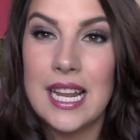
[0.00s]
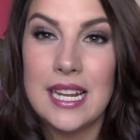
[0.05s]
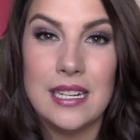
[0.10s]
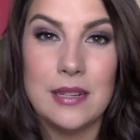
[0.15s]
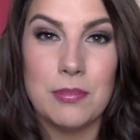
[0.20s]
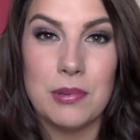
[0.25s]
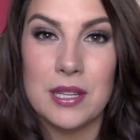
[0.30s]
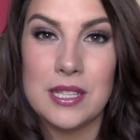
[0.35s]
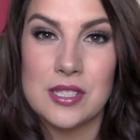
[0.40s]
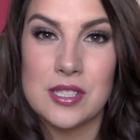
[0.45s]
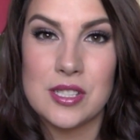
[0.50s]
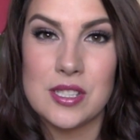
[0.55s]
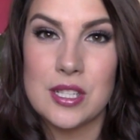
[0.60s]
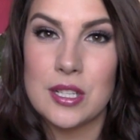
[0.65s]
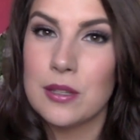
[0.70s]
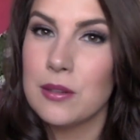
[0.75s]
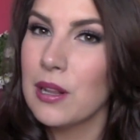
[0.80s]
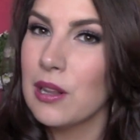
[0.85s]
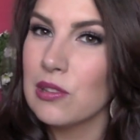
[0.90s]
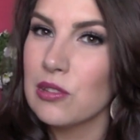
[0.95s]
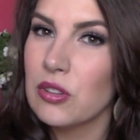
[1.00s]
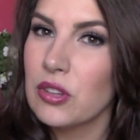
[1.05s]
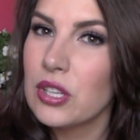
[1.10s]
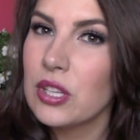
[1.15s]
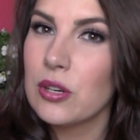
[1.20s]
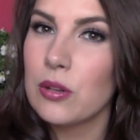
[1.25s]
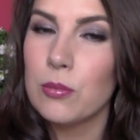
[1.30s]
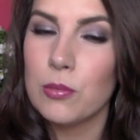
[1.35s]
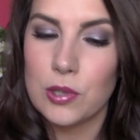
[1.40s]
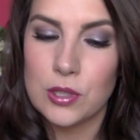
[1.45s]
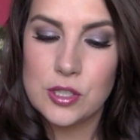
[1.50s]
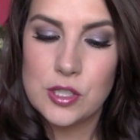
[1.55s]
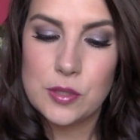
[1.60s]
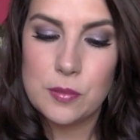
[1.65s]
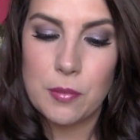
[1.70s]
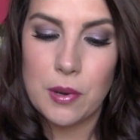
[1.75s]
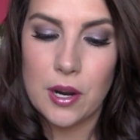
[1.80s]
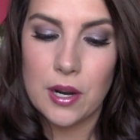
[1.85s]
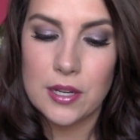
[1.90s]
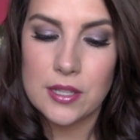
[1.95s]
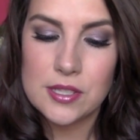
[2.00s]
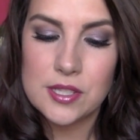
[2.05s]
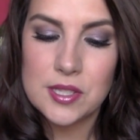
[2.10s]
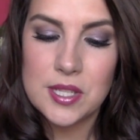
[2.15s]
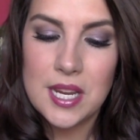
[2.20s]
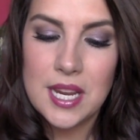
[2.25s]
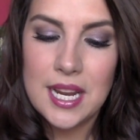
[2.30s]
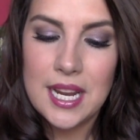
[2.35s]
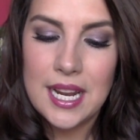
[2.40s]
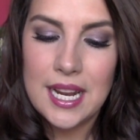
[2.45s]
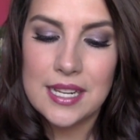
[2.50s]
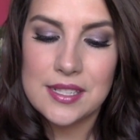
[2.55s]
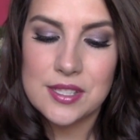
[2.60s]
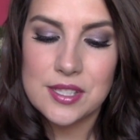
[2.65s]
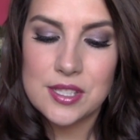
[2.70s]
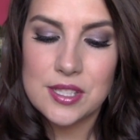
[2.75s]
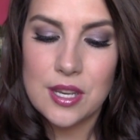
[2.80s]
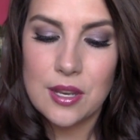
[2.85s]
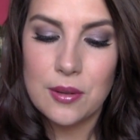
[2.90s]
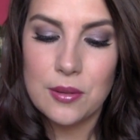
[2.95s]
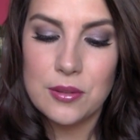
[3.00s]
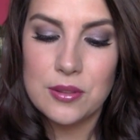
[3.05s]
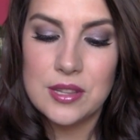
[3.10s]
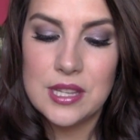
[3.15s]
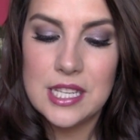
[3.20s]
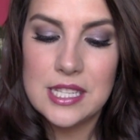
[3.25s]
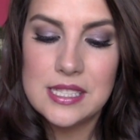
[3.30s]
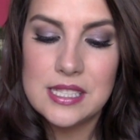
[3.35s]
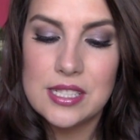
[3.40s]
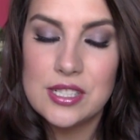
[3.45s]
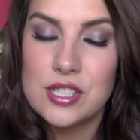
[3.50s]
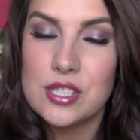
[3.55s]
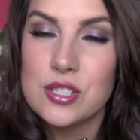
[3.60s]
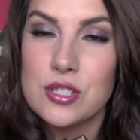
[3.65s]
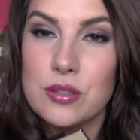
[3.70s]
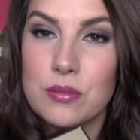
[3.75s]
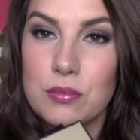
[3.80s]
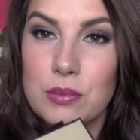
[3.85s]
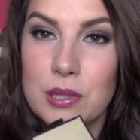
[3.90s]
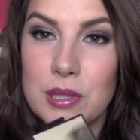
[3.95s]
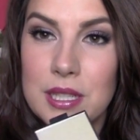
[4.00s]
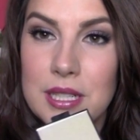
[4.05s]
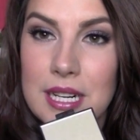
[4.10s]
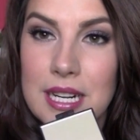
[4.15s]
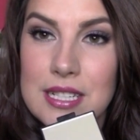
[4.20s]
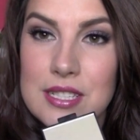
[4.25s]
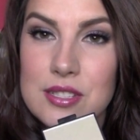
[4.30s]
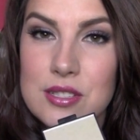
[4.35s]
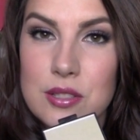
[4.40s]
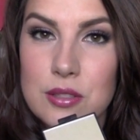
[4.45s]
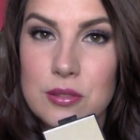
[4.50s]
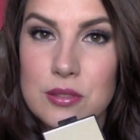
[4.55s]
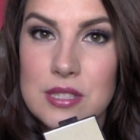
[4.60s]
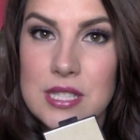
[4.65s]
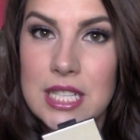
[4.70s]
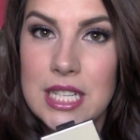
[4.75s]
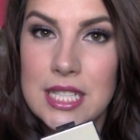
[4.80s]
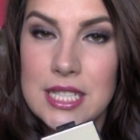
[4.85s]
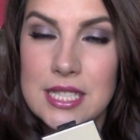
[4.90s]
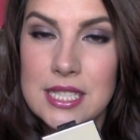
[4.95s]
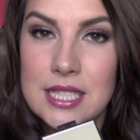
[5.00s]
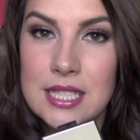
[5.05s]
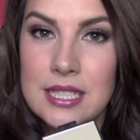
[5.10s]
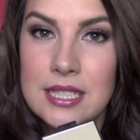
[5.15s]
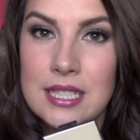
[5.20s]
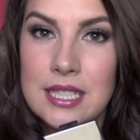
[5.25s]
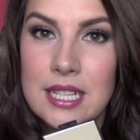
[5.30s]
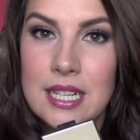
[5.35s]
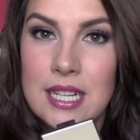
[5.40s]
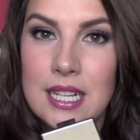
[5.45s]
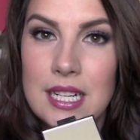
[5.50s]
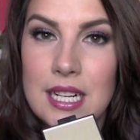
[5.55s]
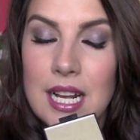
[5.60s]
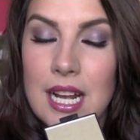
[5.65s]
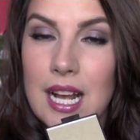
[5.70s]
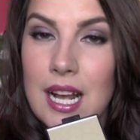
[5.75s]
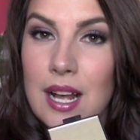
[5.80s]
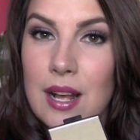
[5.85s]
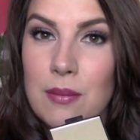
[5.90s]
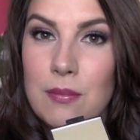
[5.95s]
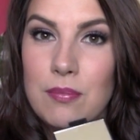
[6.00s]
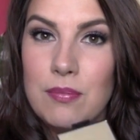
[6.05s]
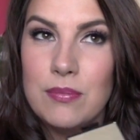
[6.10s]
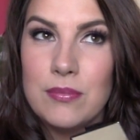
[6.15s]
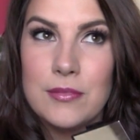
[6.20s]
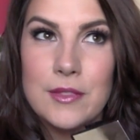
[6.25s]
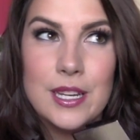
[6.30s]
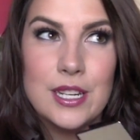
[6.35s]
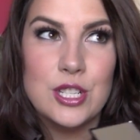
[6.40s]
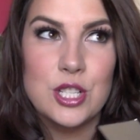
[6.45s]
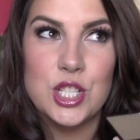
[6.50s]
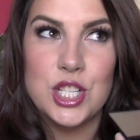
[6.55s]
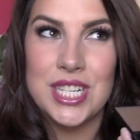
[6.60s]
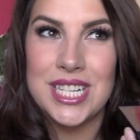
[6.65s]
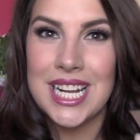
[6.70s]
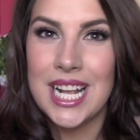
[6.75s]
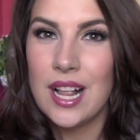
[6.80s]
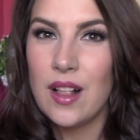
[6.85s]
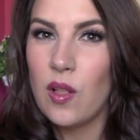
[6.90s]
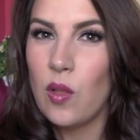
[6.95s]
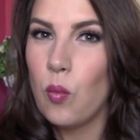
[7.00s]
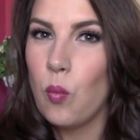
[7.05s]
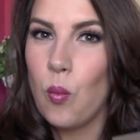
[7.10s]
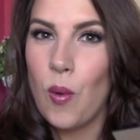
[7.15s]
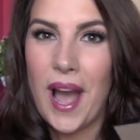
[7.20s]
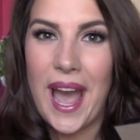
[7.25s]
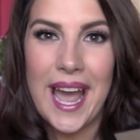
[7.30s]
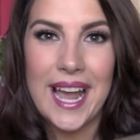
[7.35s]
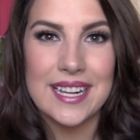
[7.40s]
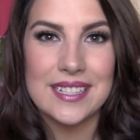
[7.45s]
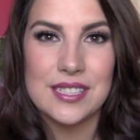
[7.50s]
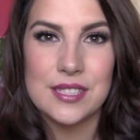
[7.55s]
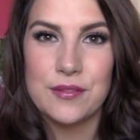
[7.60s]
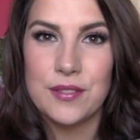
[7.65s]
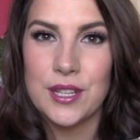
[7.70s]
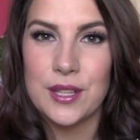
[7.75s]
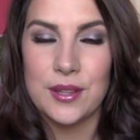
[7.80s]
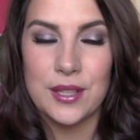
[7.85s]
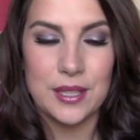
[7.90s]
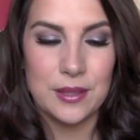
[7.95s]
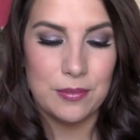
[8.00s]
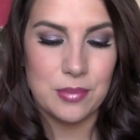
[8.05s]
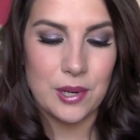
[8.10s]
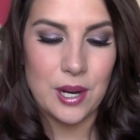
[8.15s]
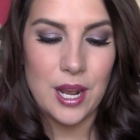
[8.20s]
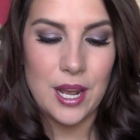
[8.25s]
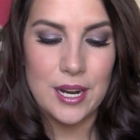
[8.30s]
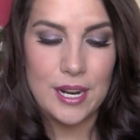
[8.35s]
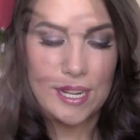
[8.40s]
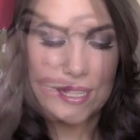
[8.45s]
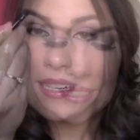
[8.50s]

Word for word: any places that are a little more sparse. And so this is just a really nice little tinted Um, gel wax feeling product.